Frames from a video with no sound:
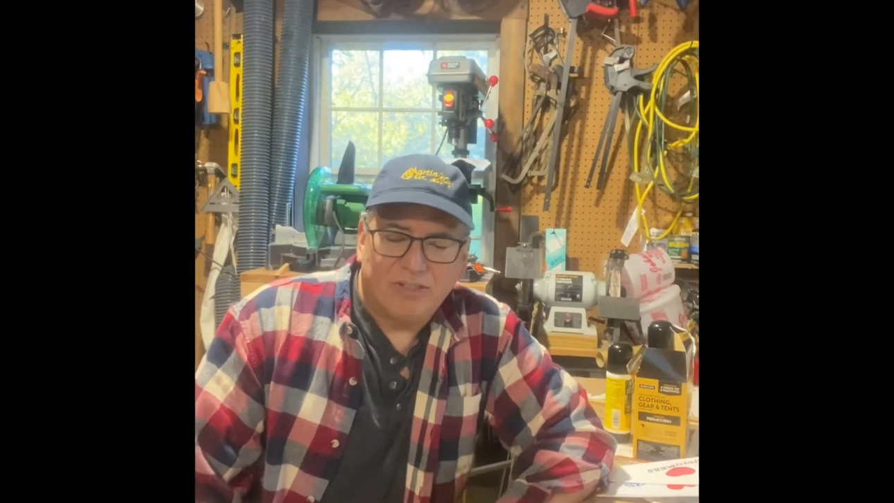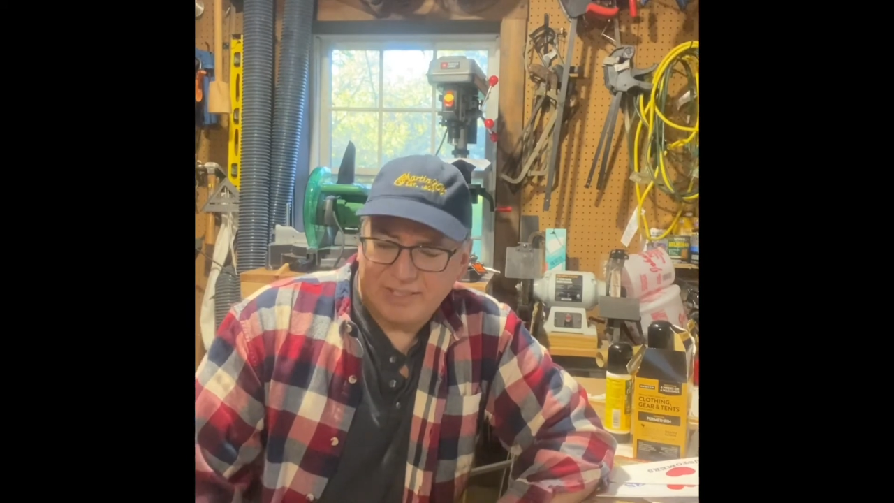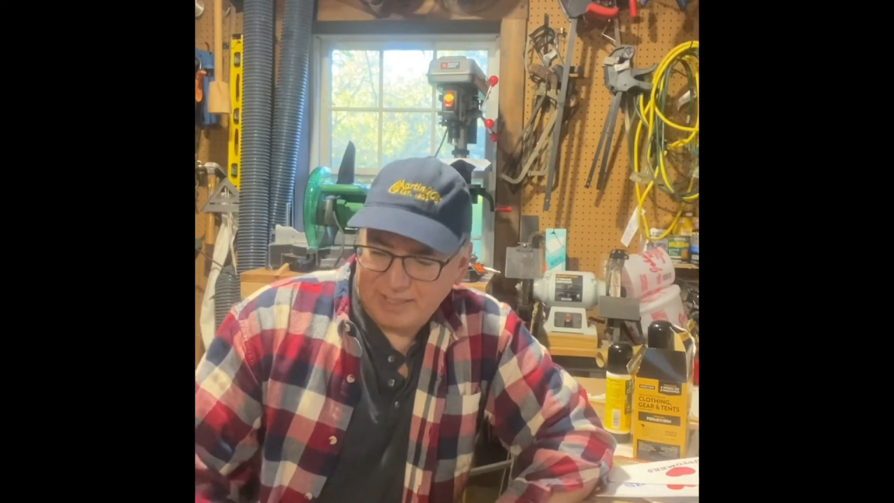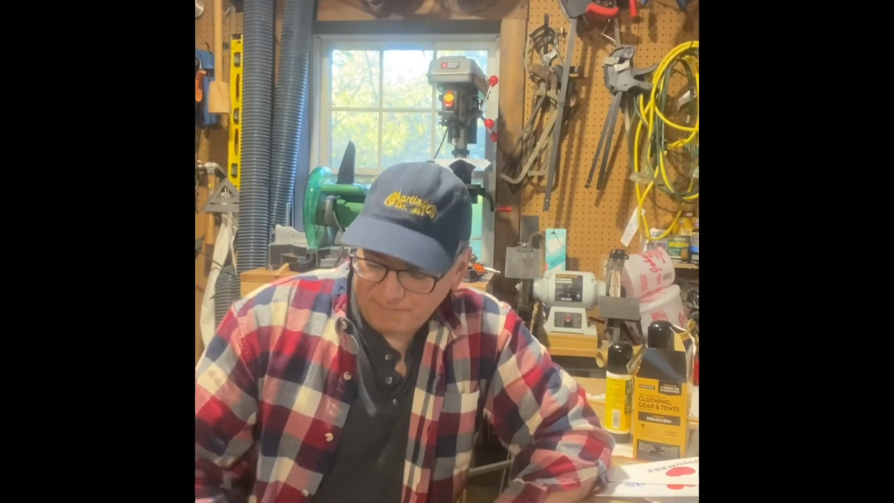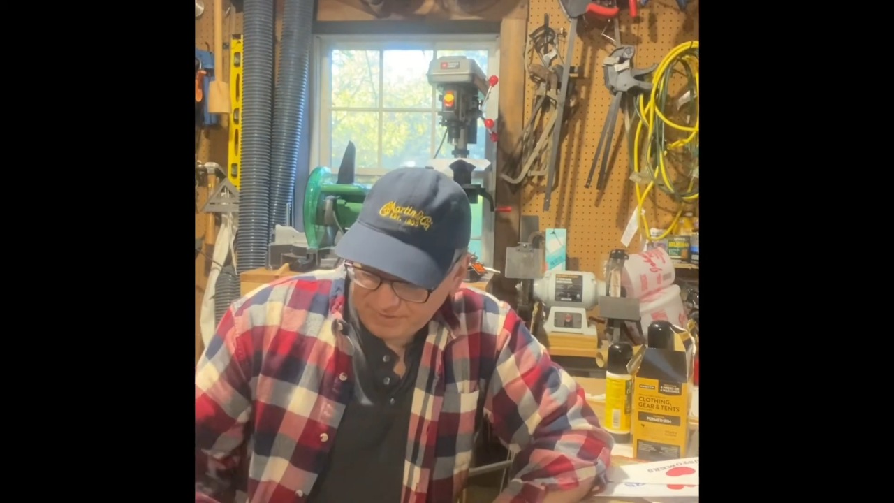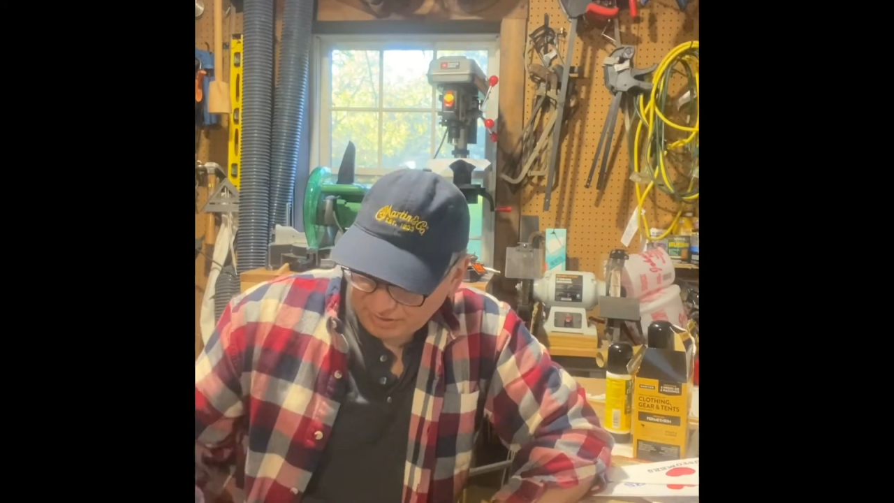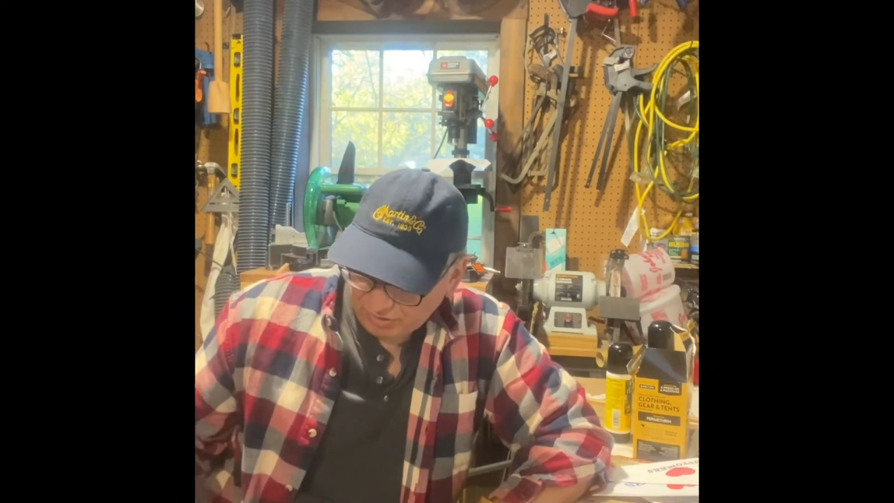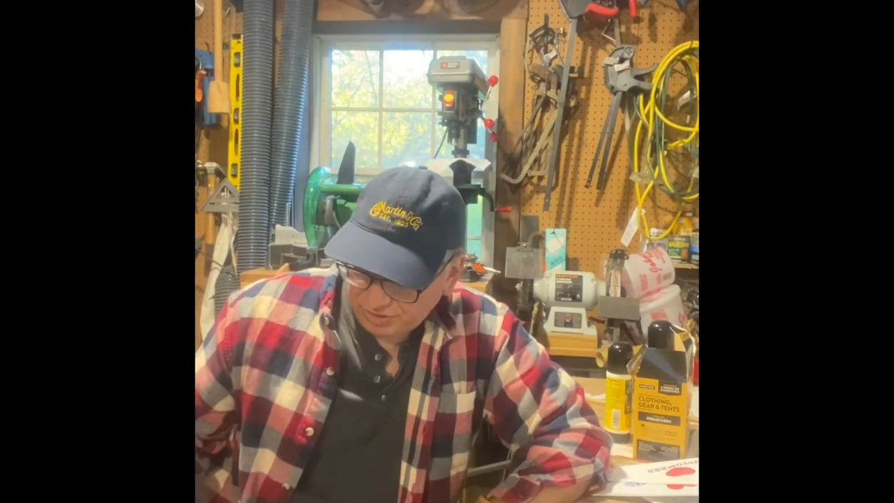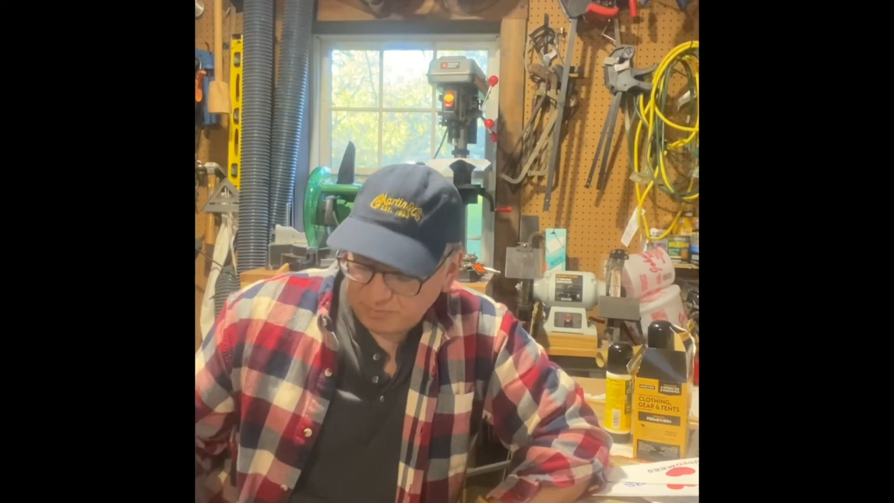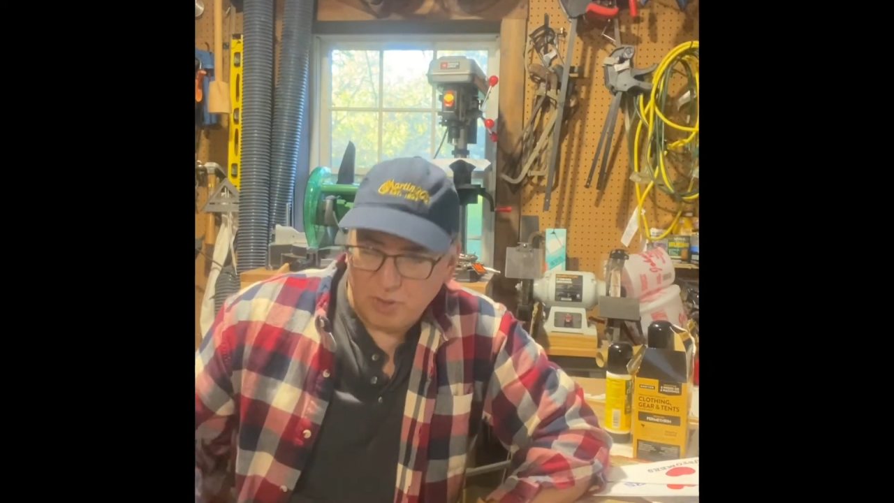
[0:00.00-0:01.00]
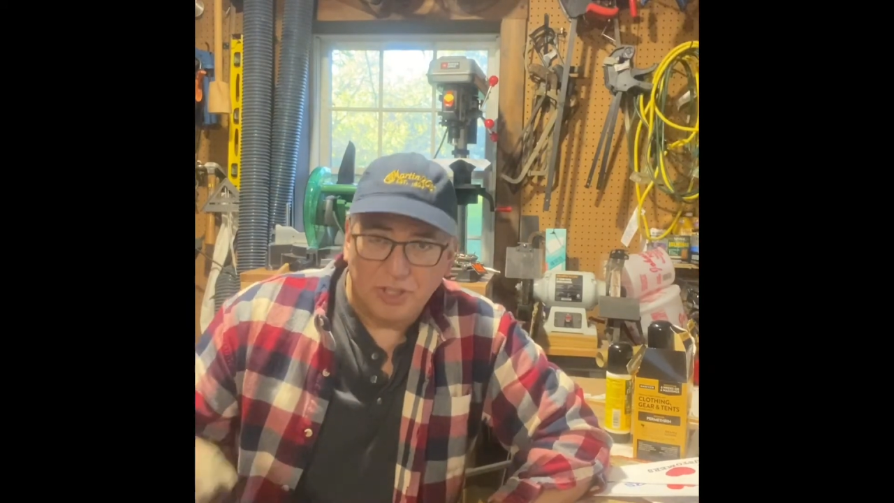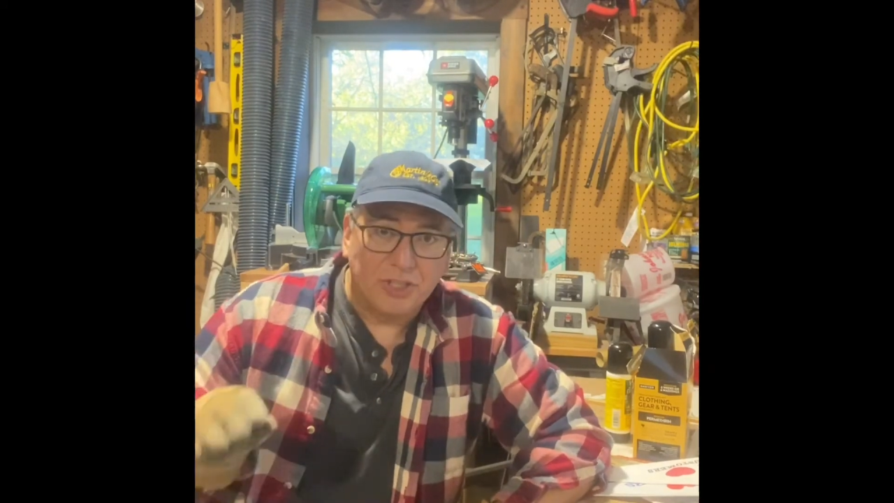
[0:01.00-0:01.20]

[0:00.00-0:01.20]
or something or a small